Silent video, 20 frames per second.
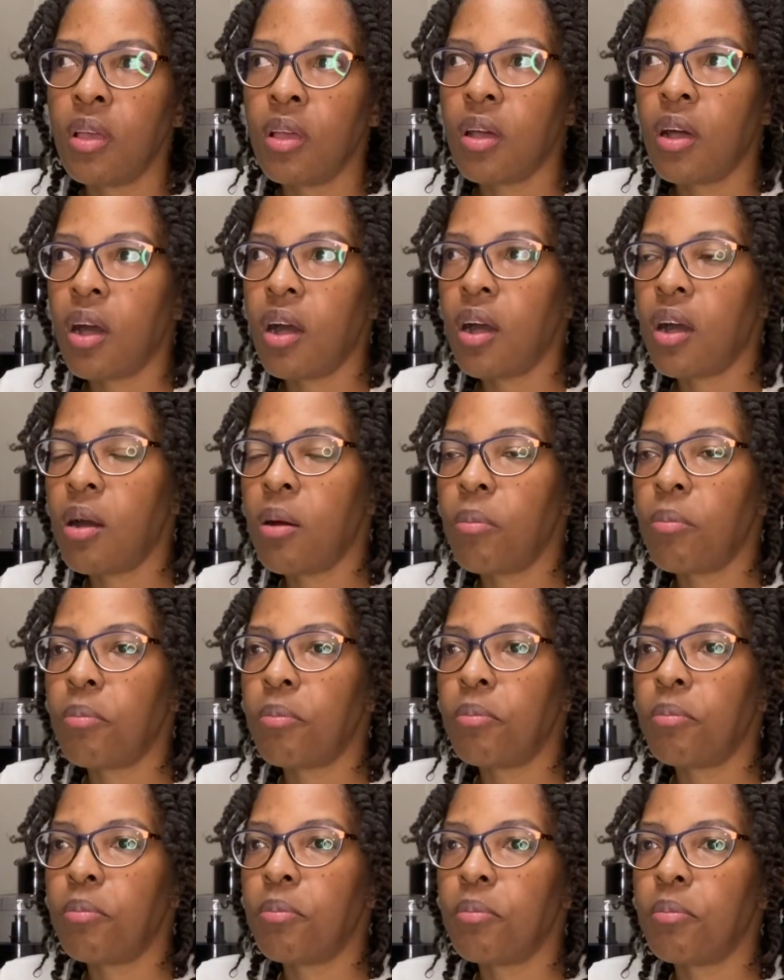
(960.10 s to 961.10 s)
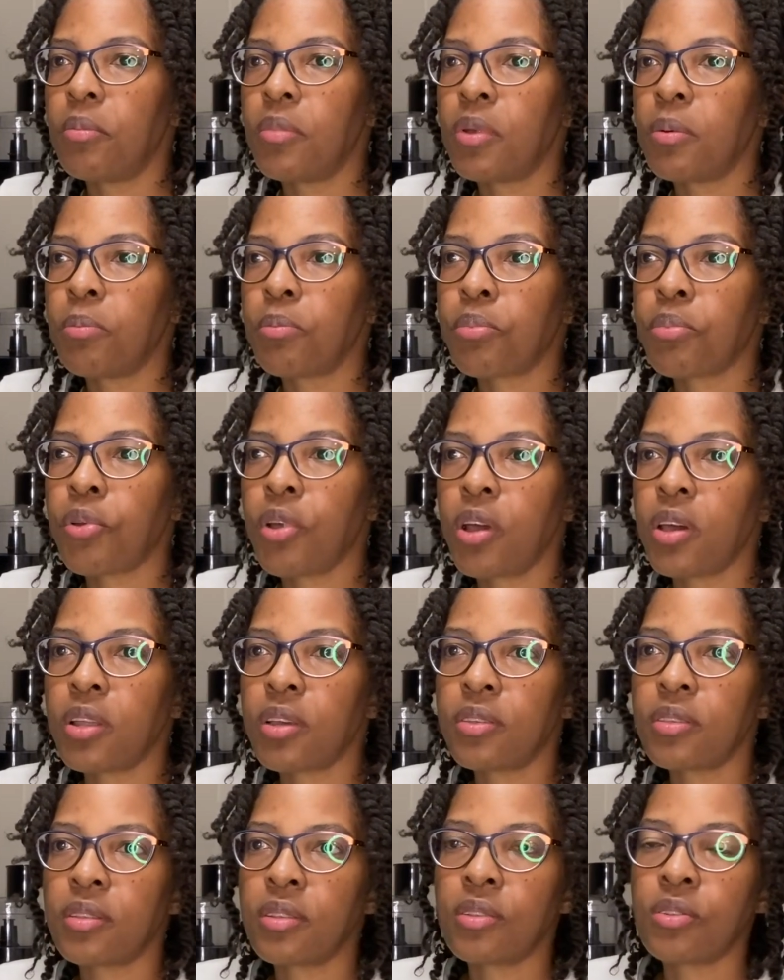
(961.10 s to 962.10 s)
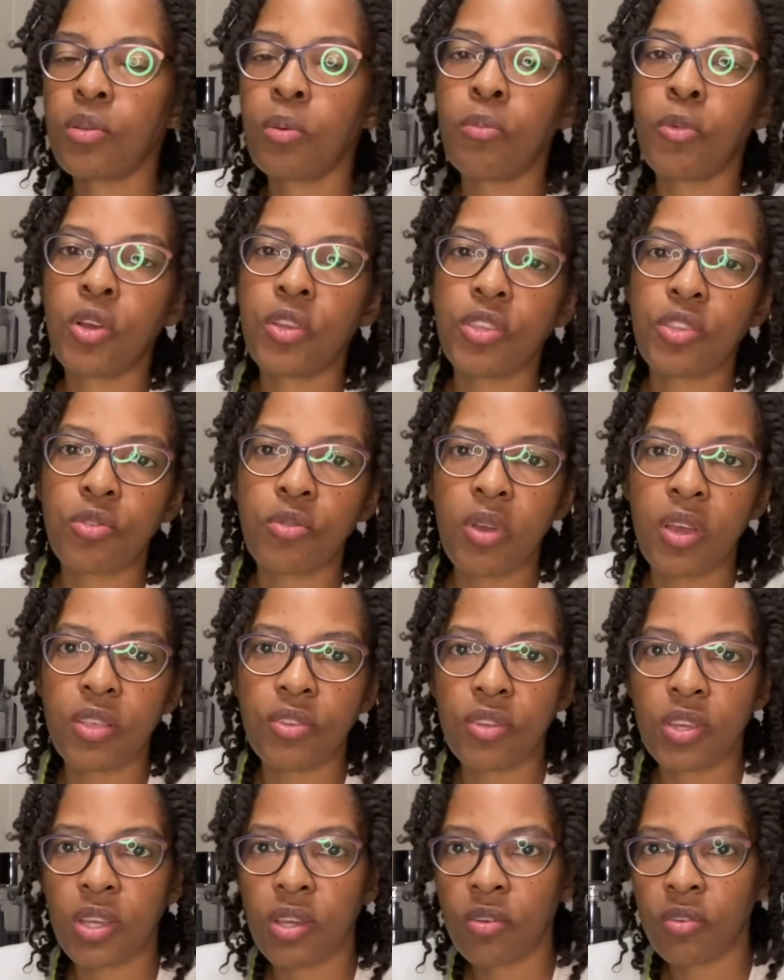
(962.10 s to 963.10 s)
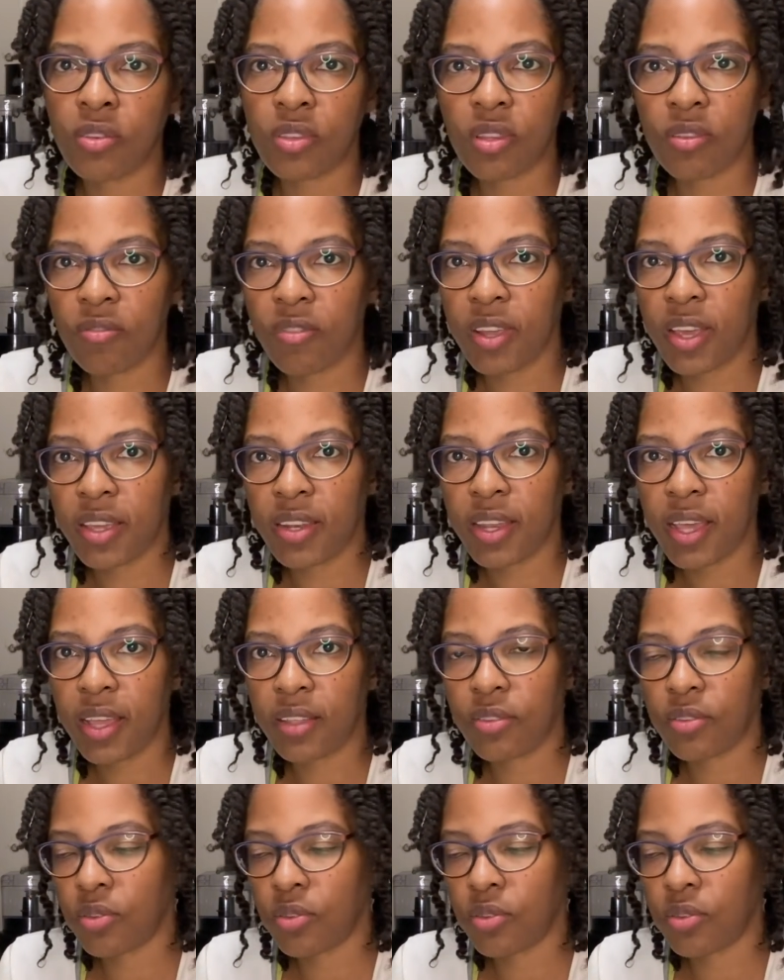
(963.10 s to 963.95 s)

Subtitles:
to moisturize the hair and stuff like that.